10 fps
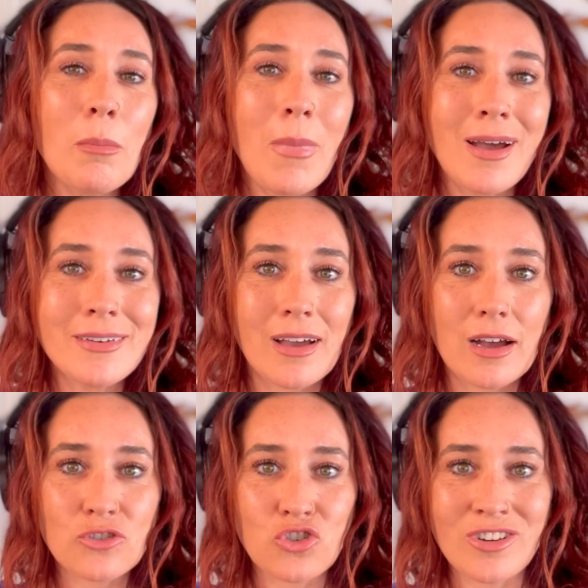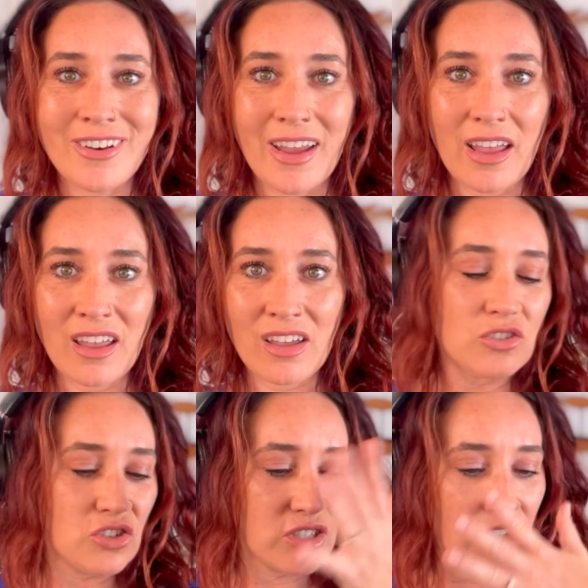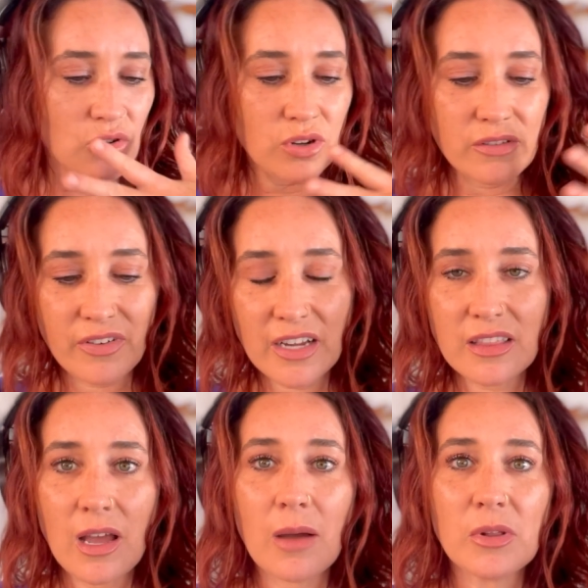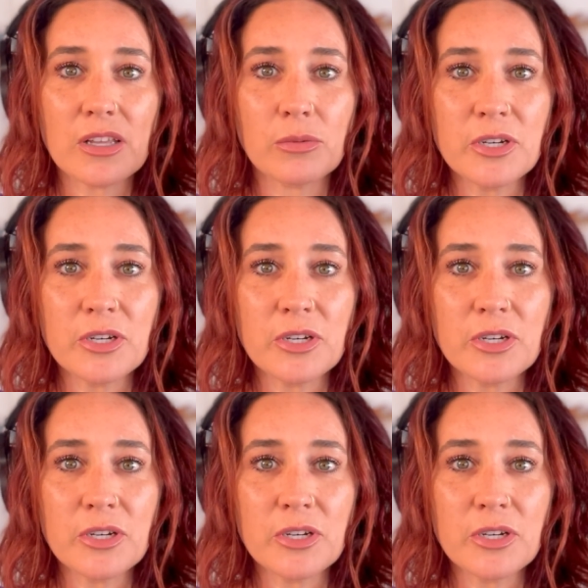a montage today. So just ignore the fact that I'm a little